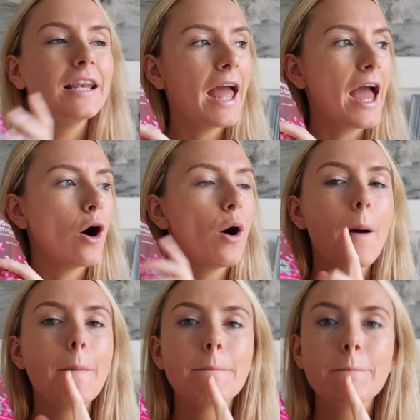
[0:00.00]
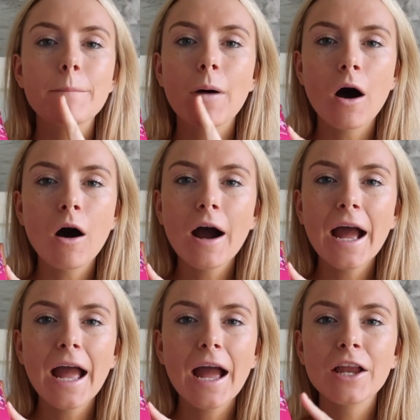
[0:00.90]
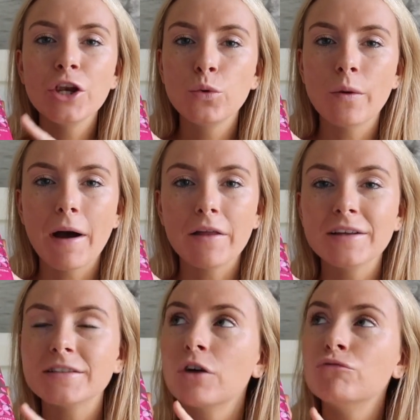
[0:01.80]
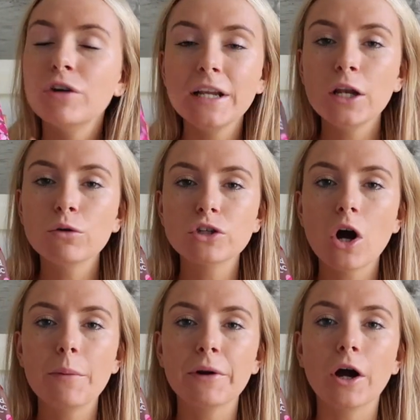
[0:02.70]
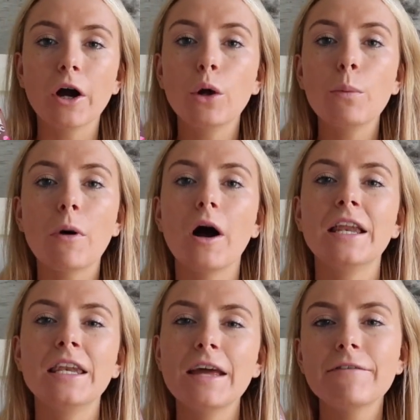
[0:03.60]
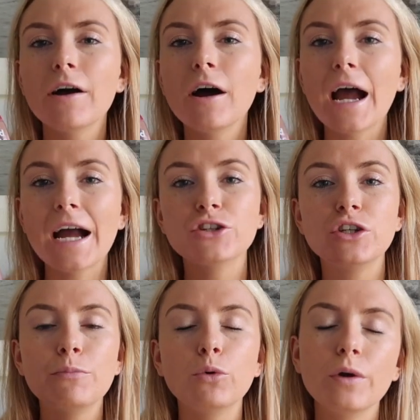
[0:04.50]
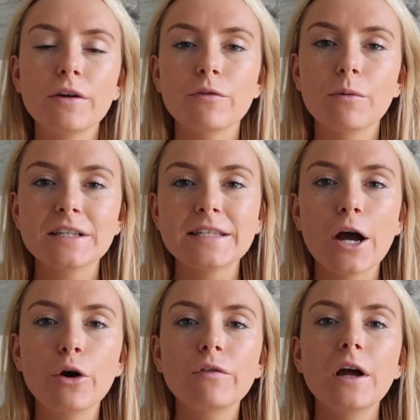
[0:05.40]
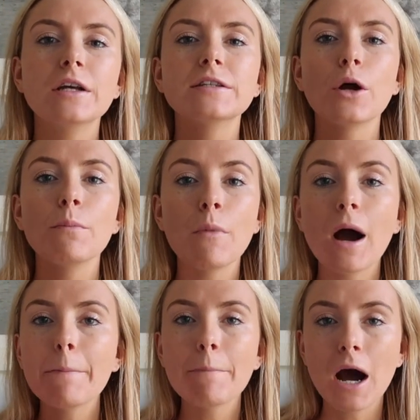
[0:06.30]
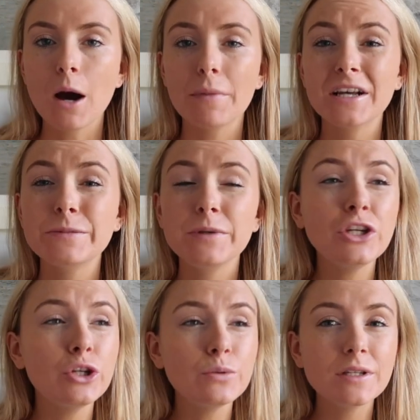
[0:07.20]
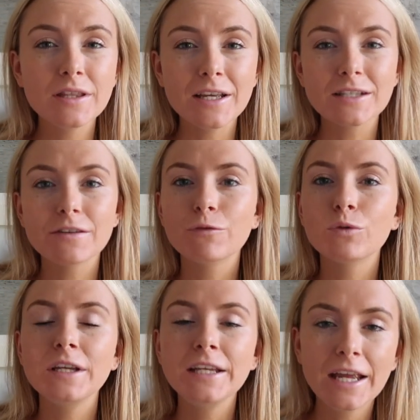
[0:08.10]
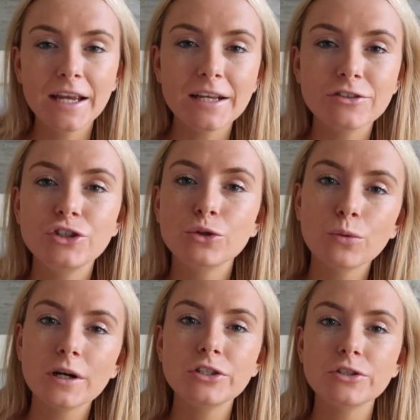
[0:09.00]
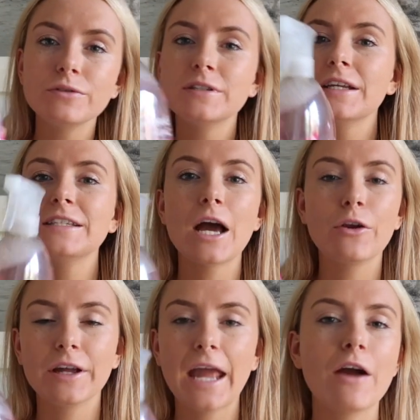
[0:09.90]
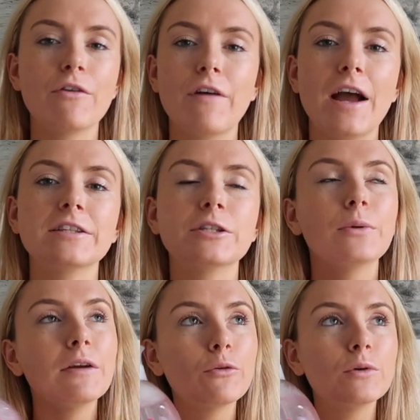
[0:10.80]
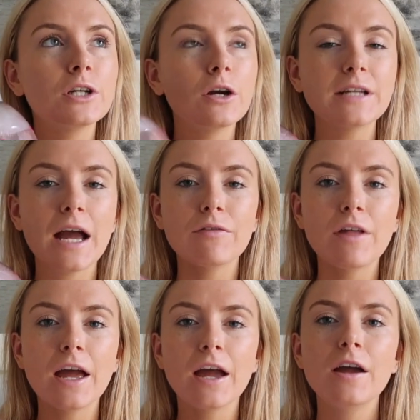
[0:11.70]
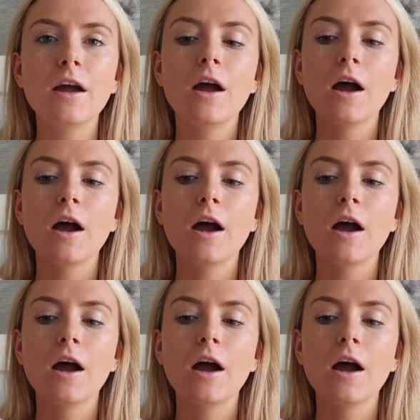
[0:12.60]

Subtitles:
Now, I knew about this a really long time ago, but I never actually bought it for myself. So my mum has been using this for years. She always uses it down her caravan. So whenever we'd go down there,